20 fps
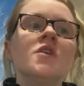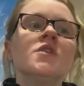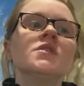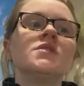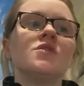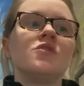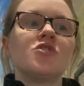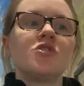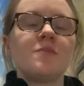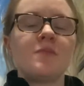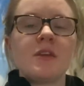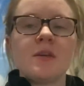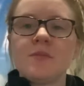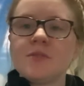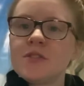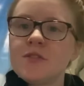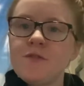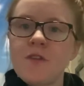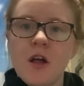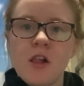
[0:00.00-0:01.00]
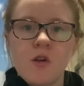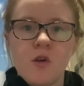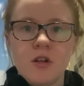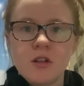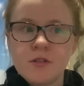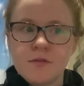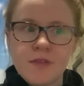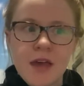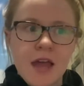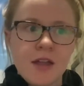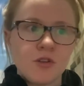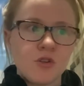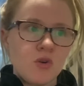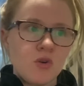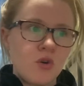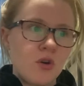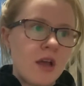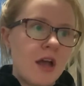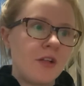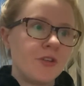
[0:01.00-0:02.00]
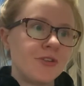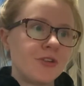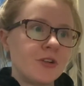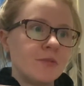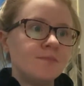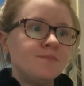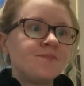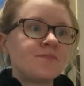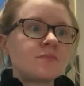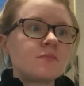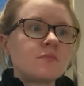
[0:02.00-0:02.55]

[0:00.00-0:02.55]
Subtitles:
So you should be able to follow all of that in Calendar.